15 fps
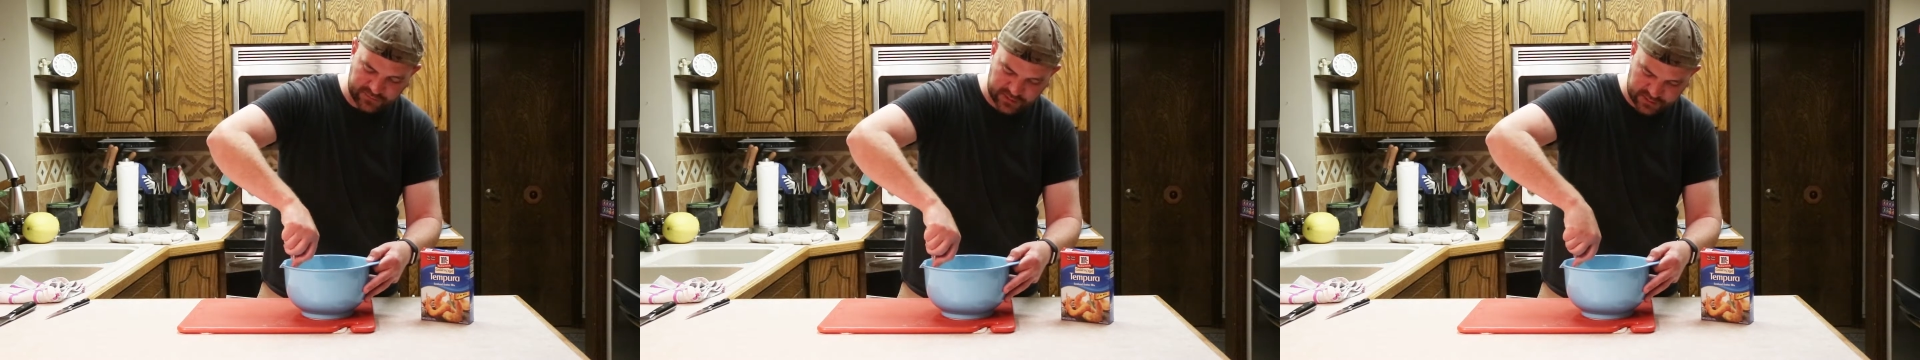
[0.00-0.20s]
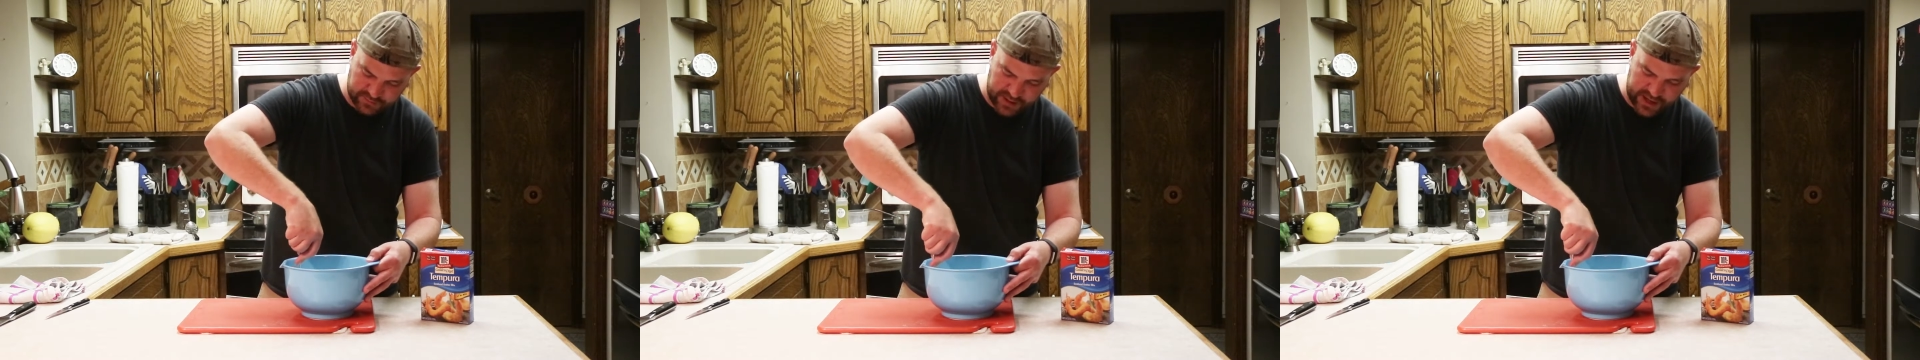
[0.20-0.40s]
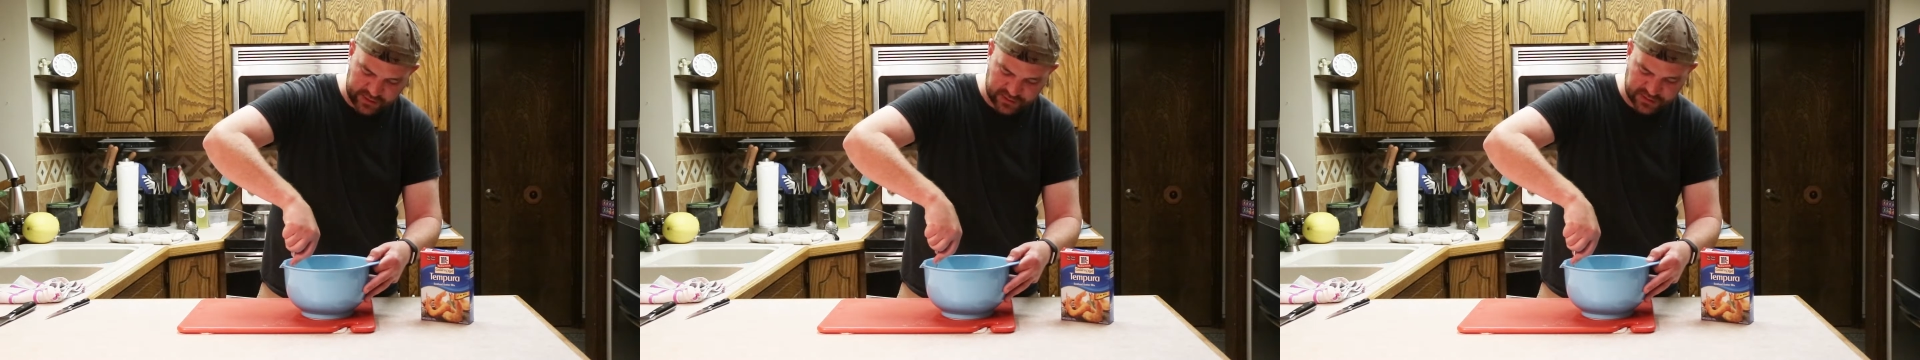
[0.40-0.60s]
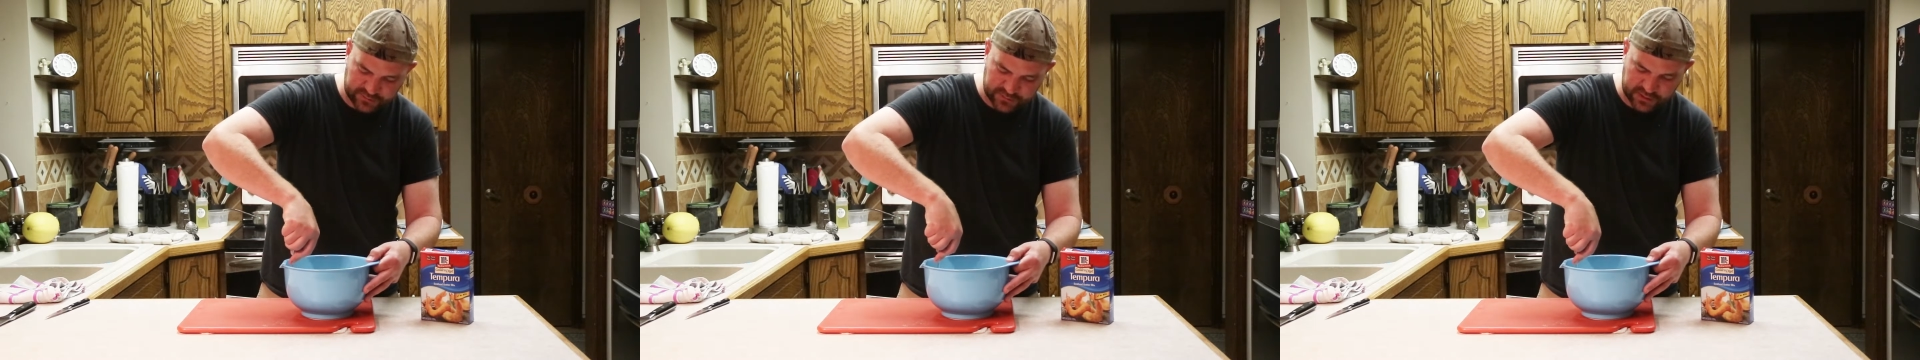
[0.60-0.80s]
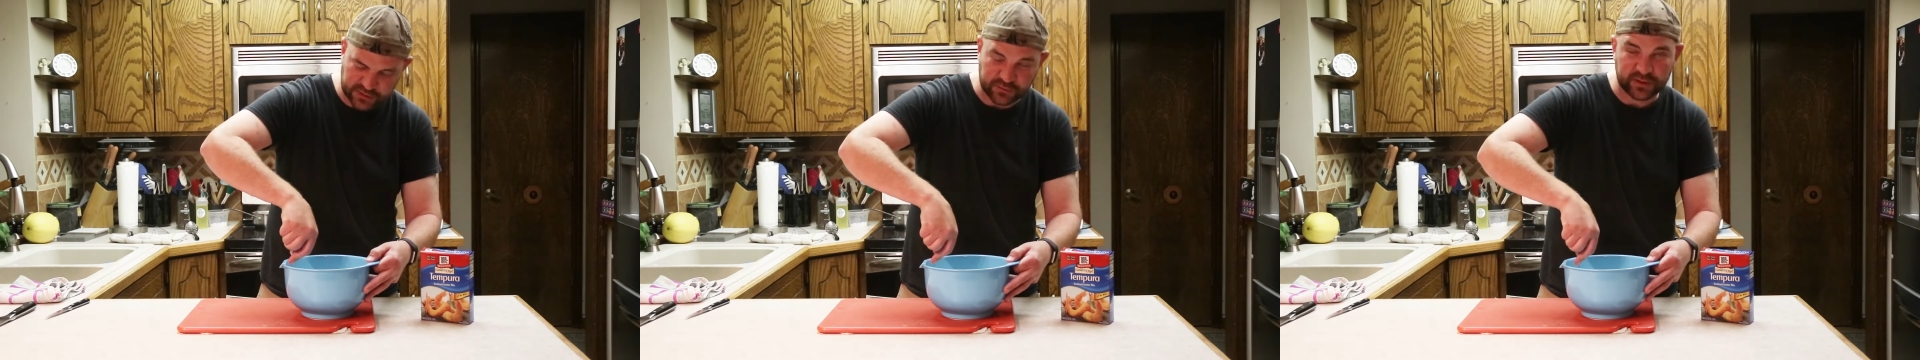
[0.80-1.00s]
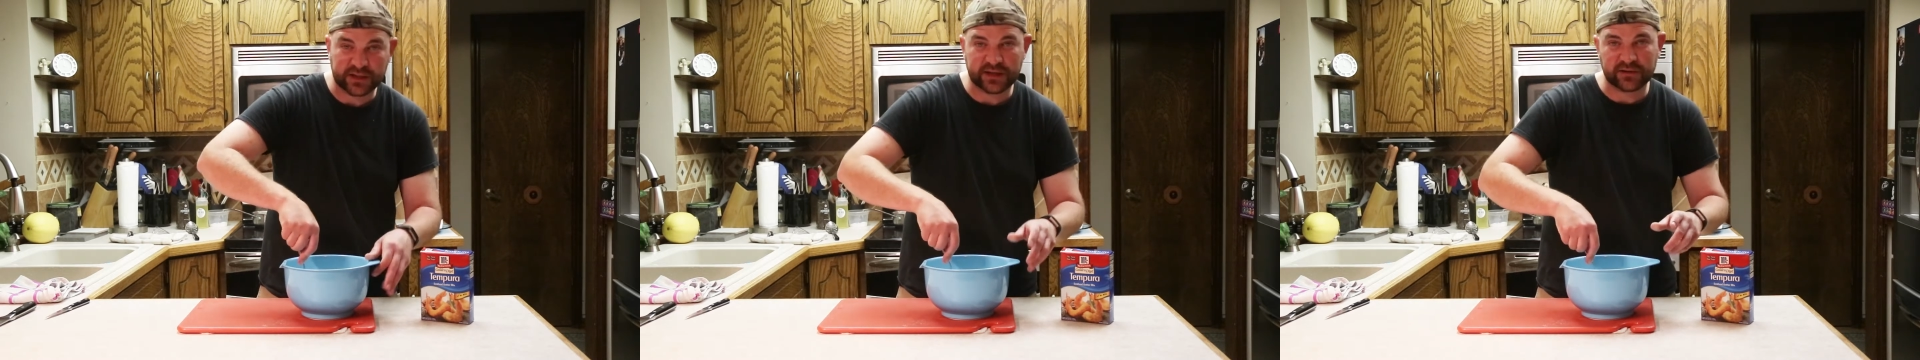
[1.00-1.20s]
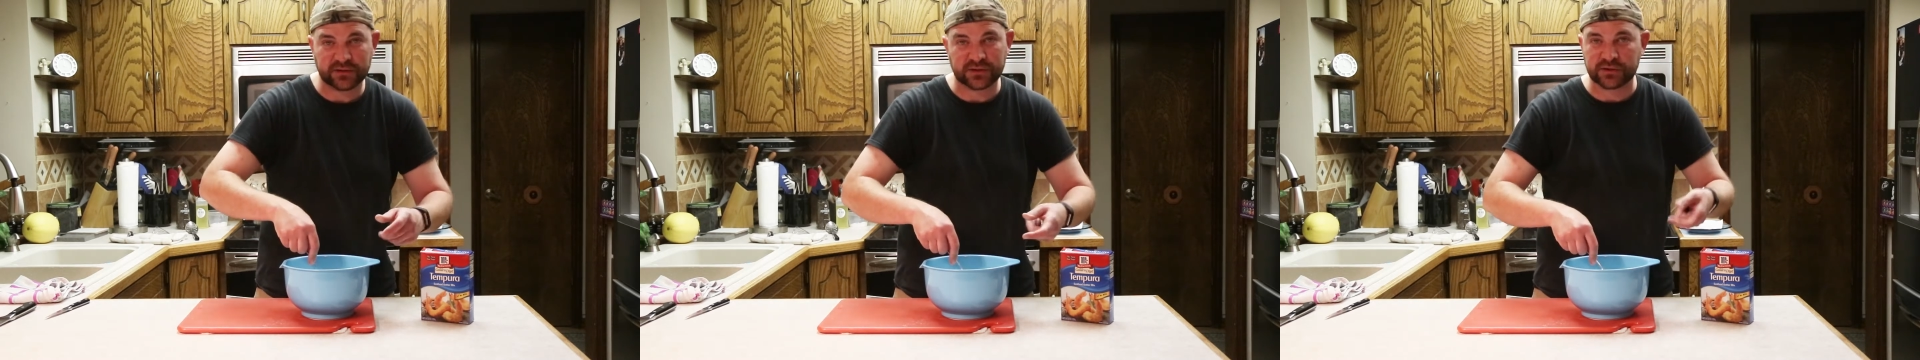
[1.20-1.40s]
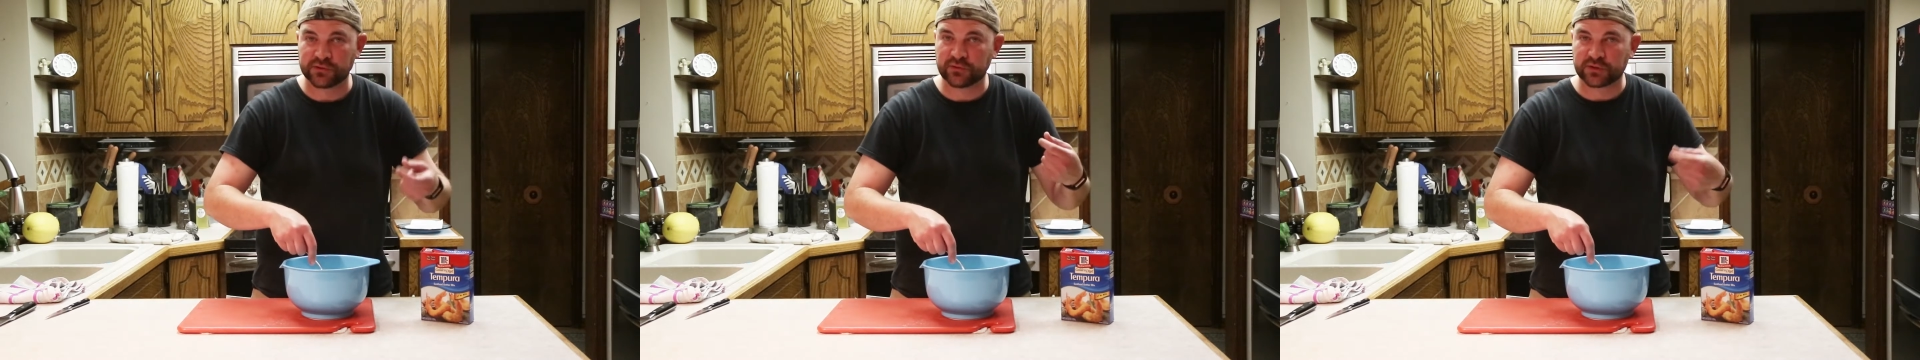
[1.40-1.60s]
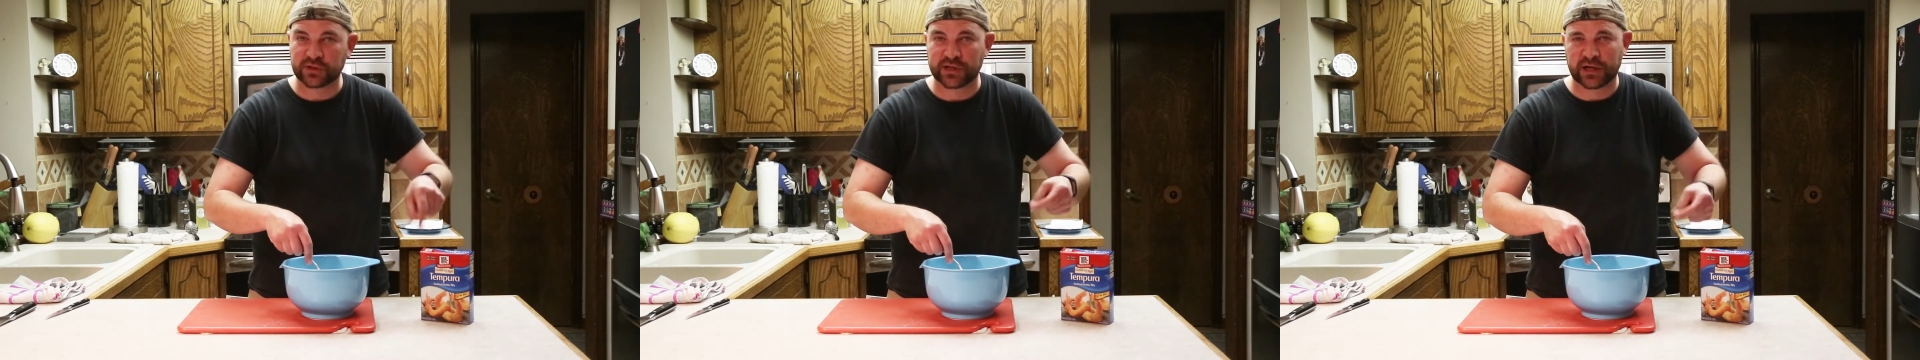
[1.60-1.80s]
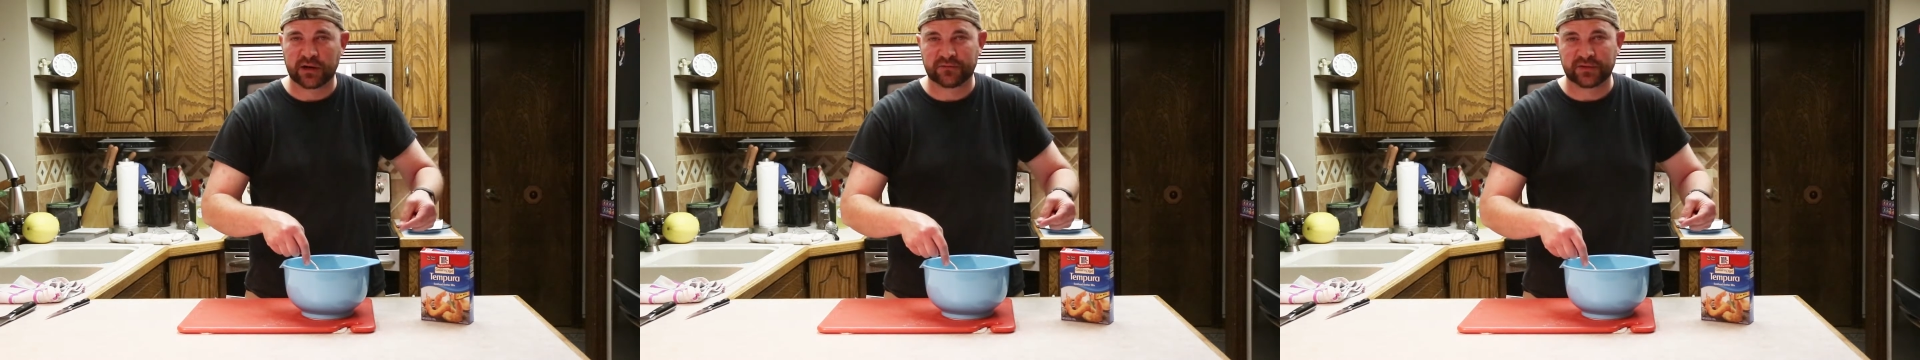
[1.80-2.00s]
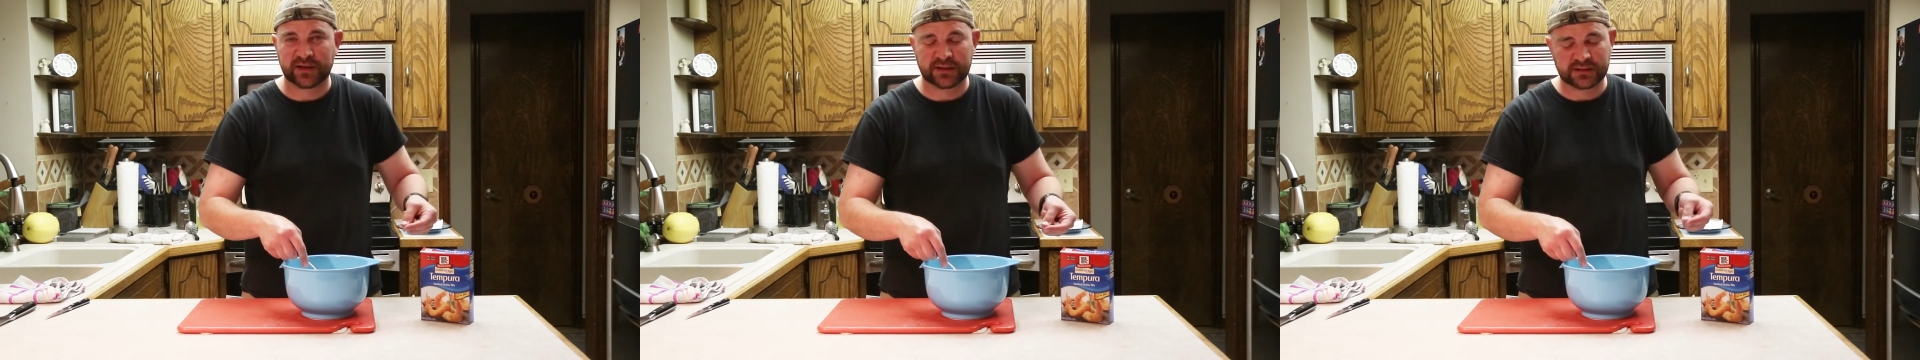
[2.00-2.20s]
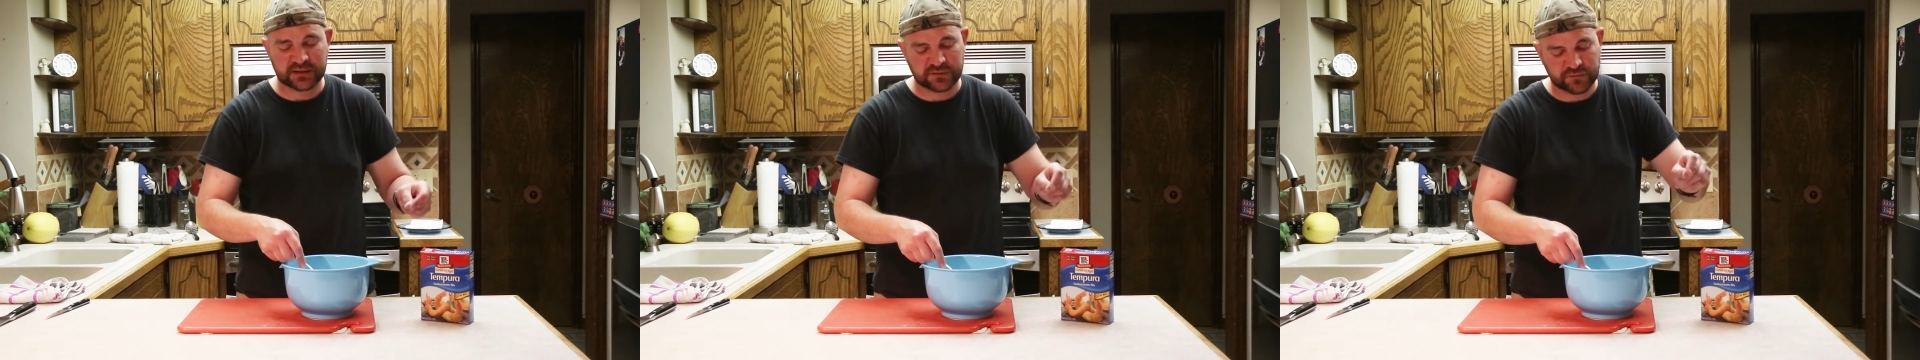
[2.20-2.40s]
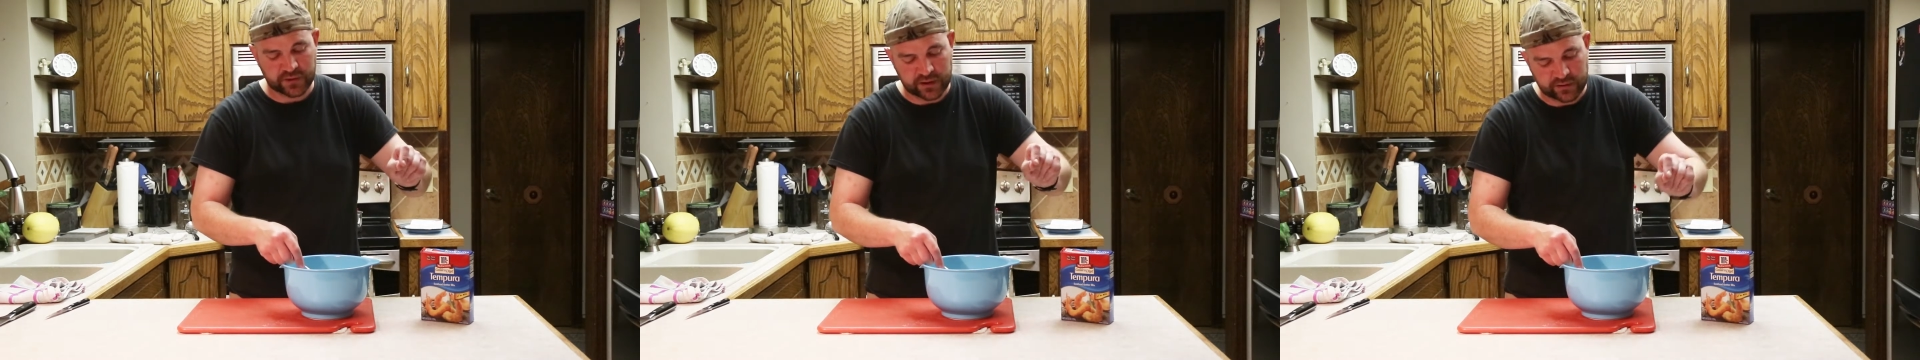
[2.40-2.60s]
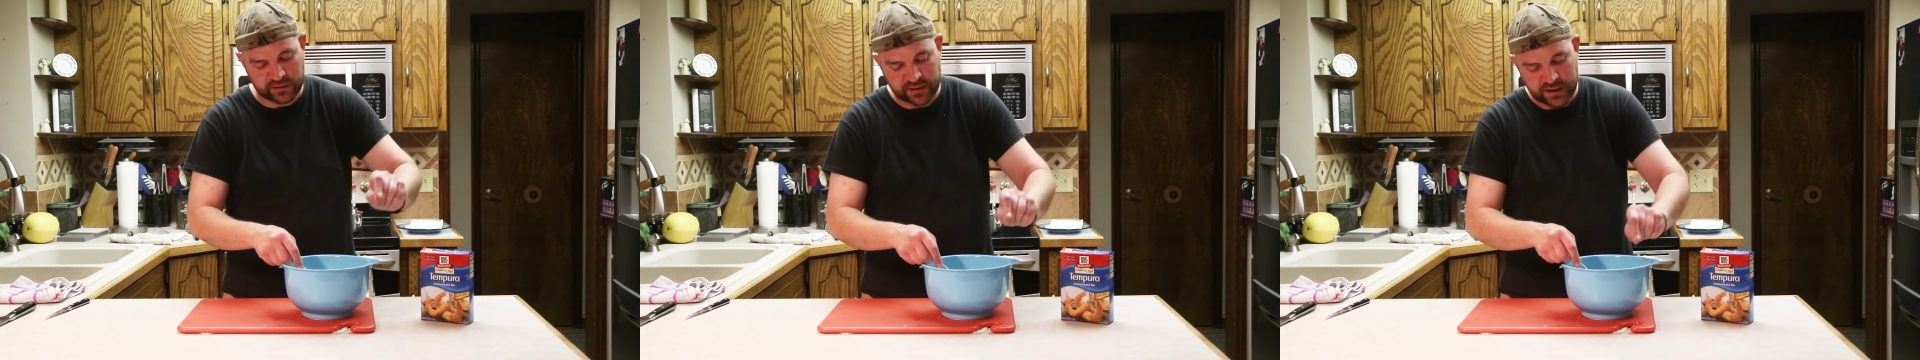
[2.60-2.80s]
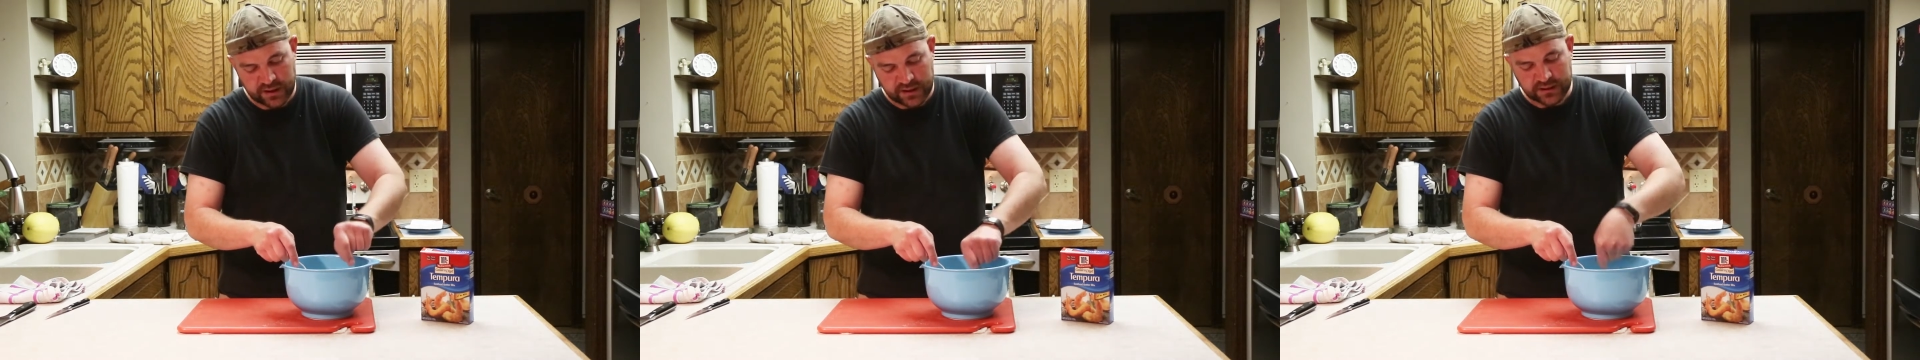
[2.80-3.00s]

this batter something to adhere to, shake off the excess flour,